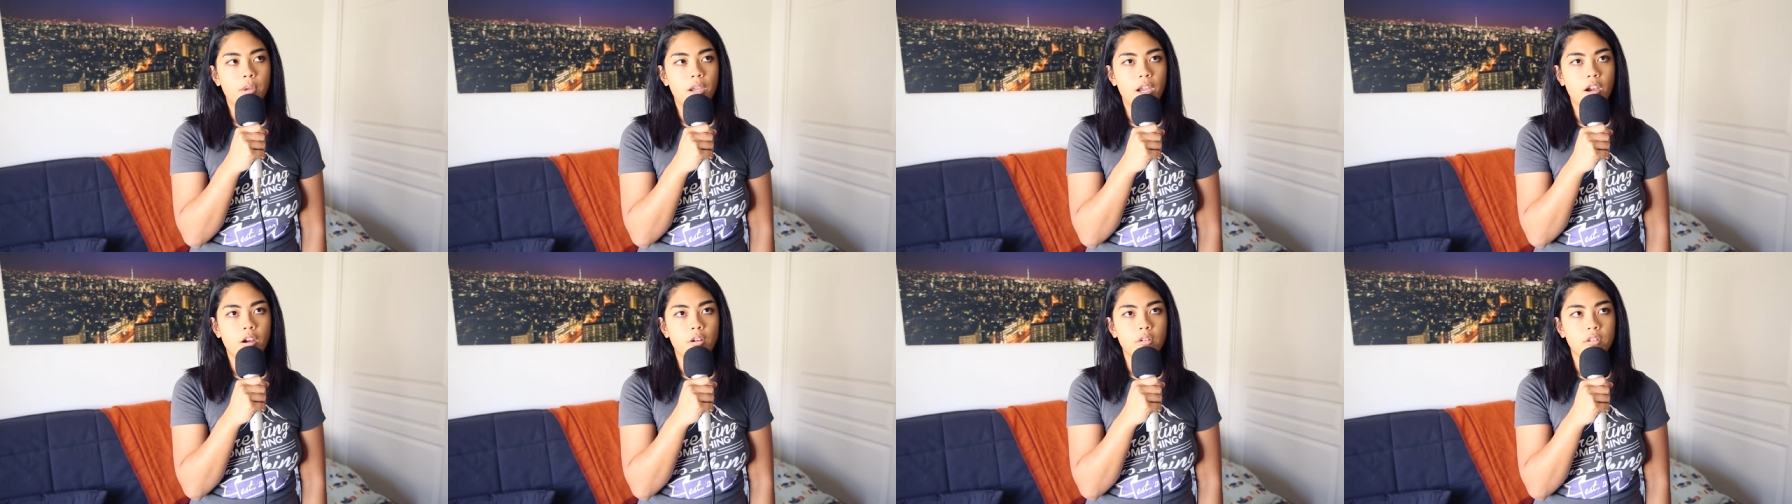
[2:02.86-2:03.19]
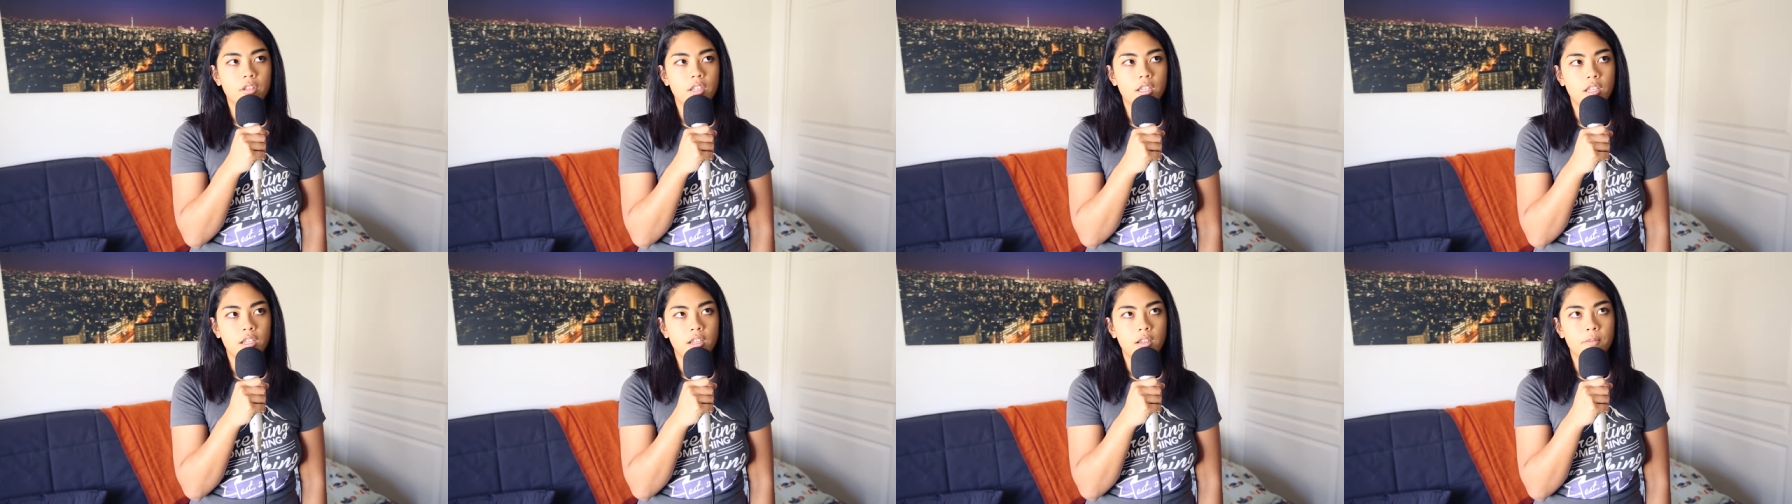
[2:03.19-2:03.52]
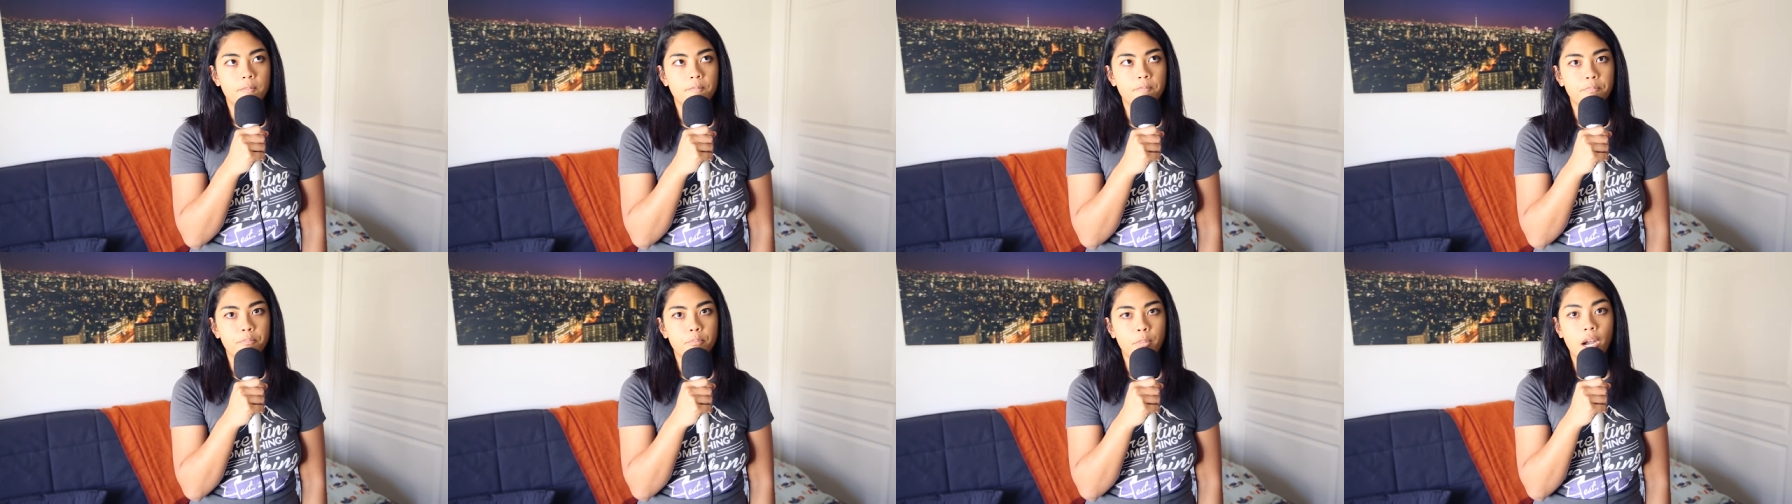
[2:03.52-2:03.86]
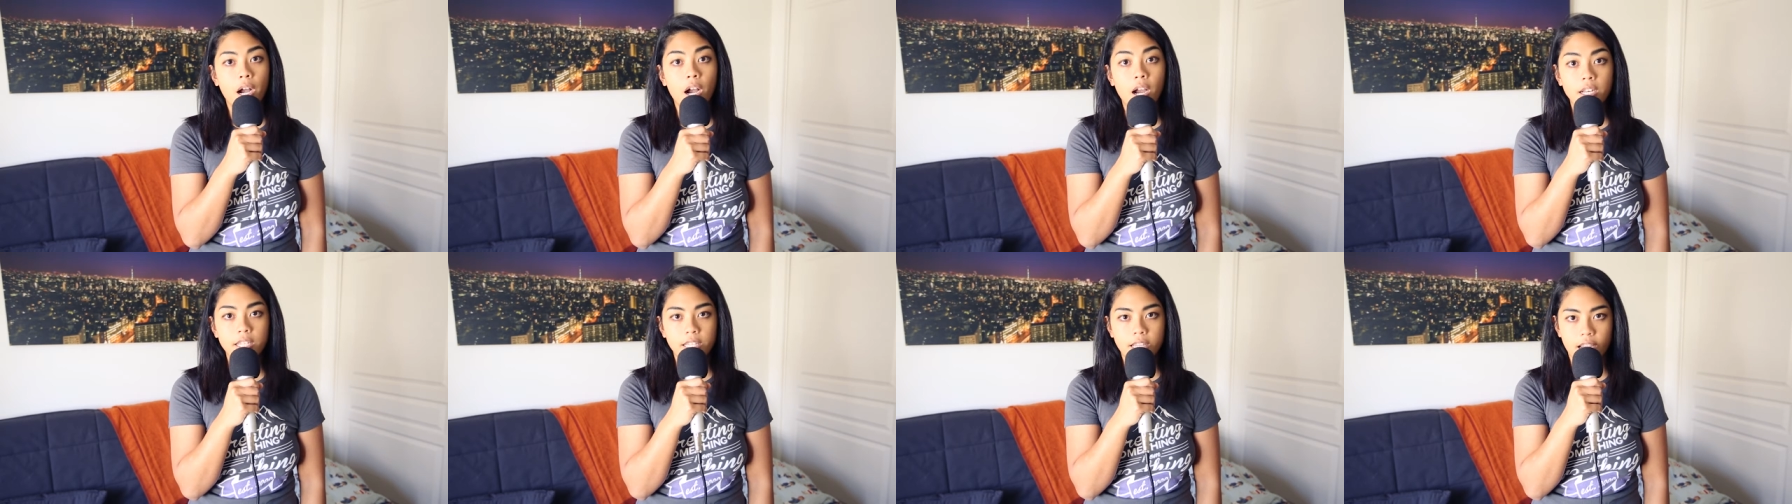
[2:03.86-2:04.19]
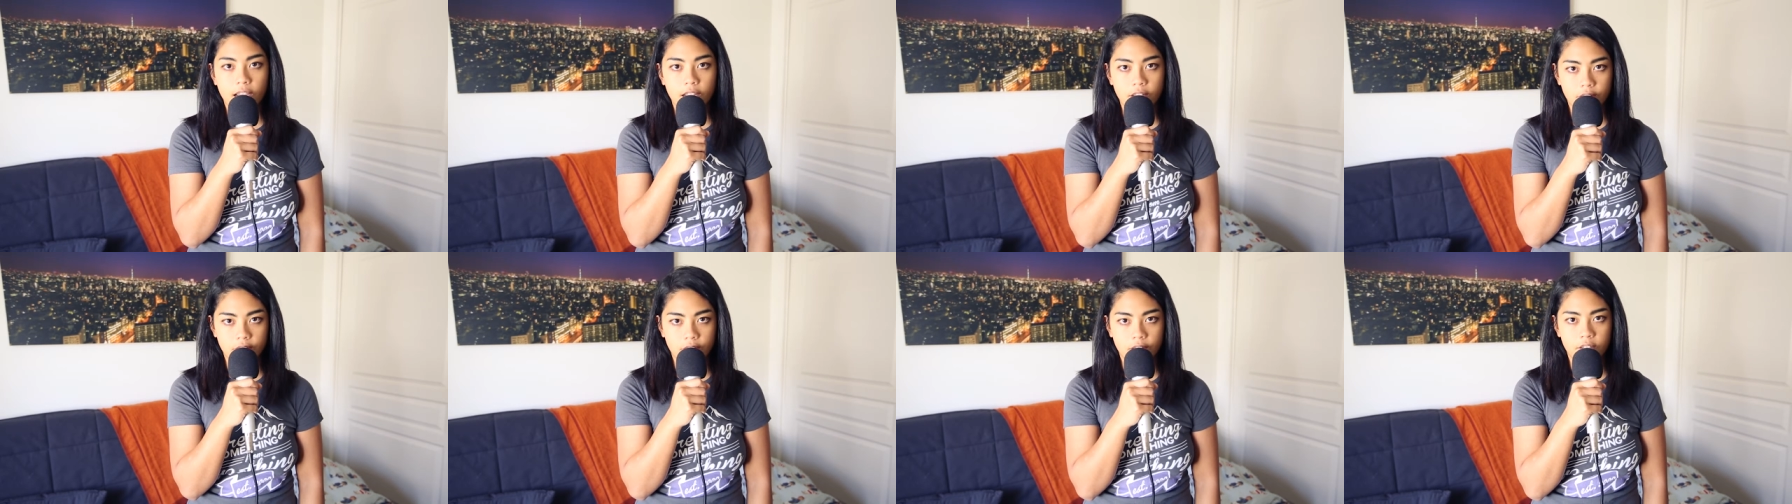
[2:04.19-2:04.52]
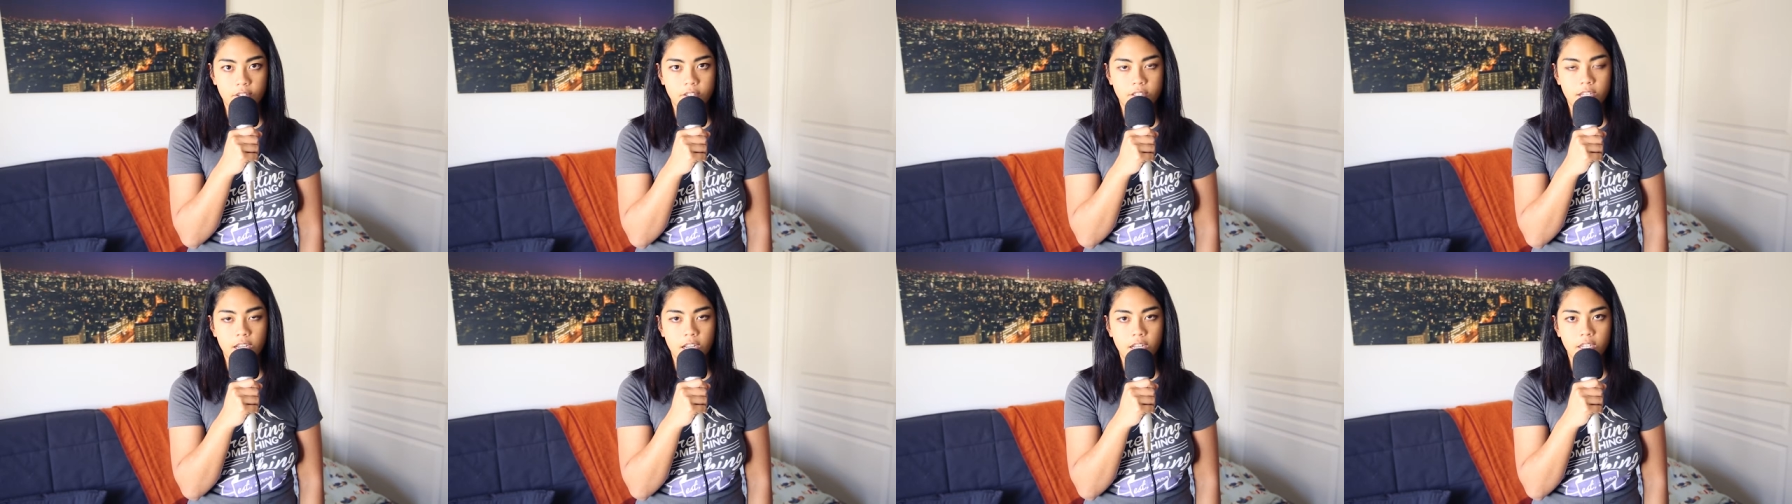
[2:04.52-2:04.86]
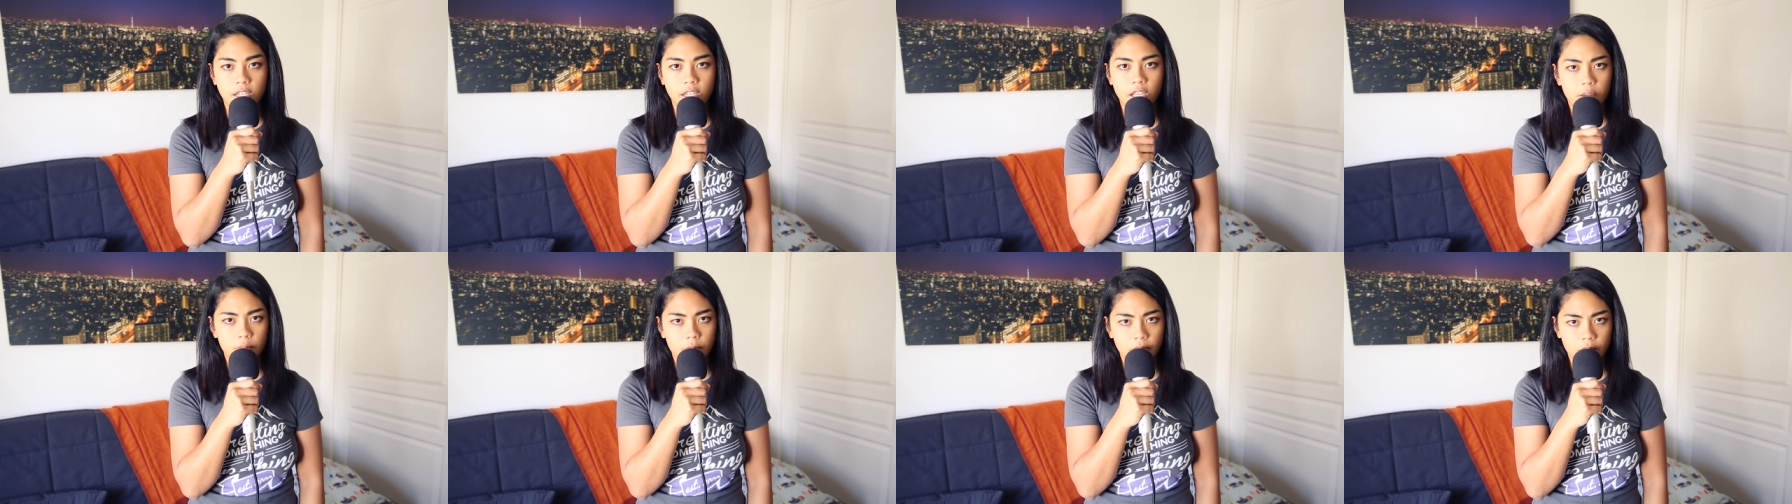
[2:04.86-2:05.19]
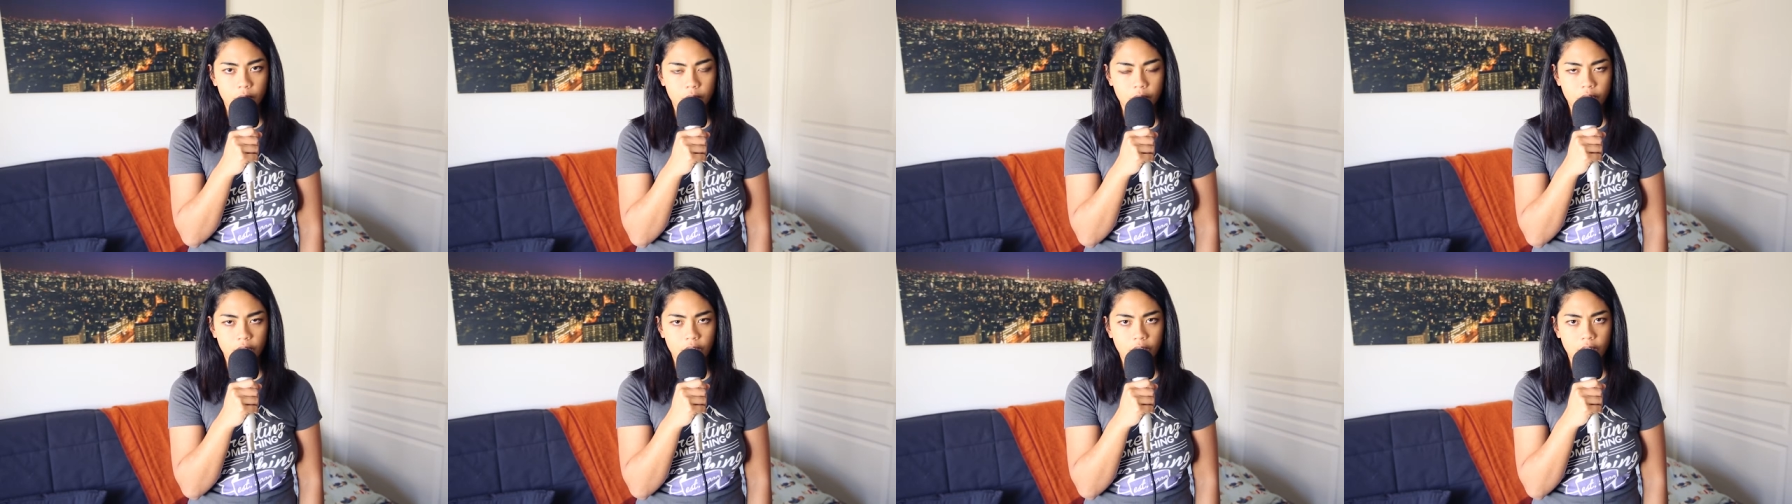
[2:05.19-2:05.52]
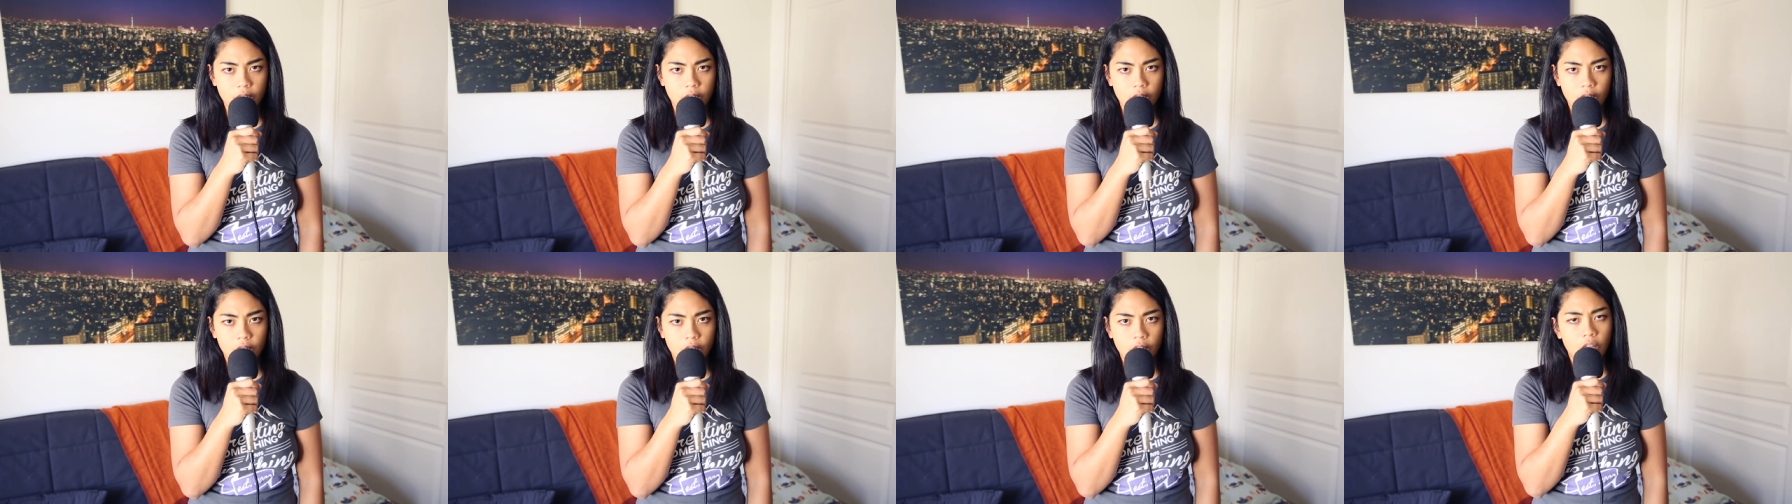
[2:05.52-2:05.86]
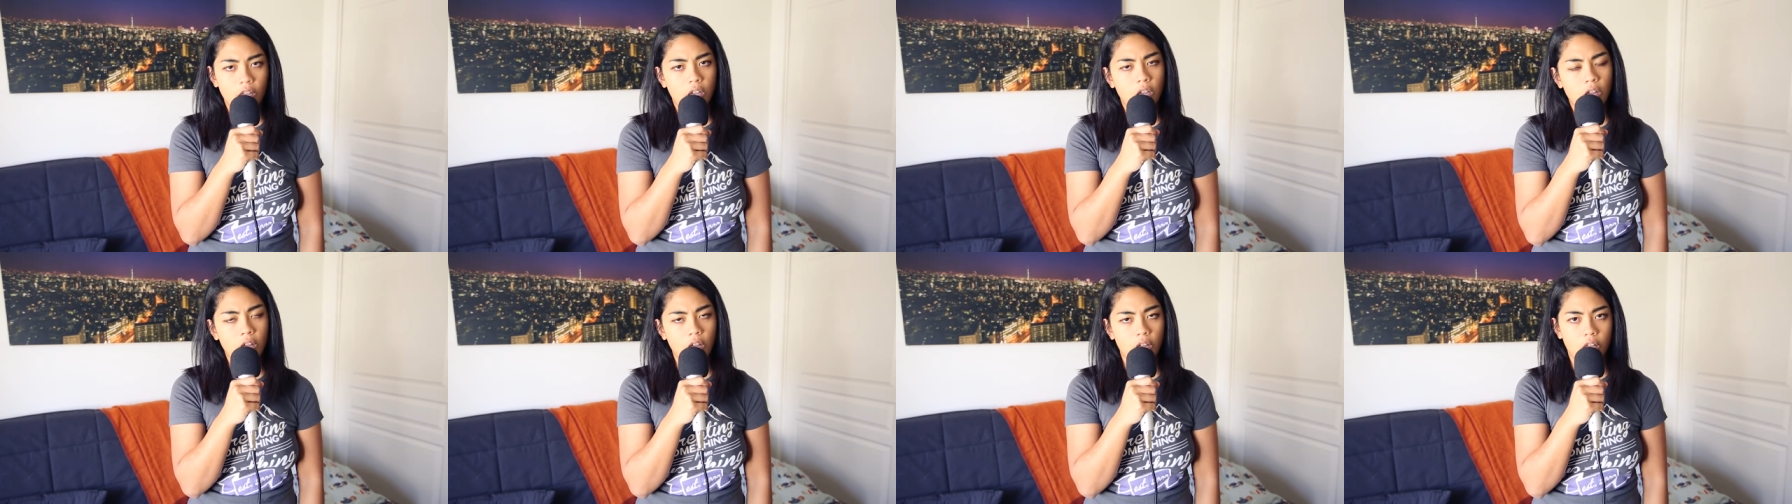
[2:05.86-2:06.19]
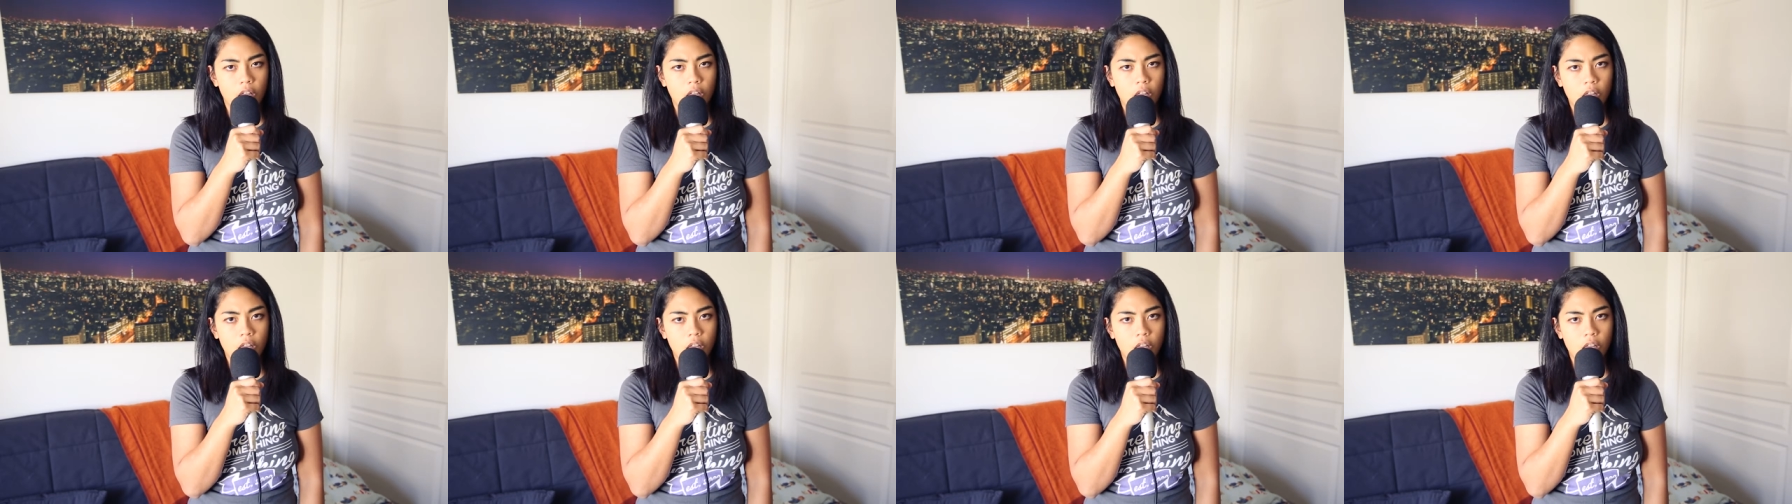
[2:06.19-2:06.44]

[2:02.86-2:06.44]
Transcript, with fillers: about him podcasting standing up, and I was like, huh,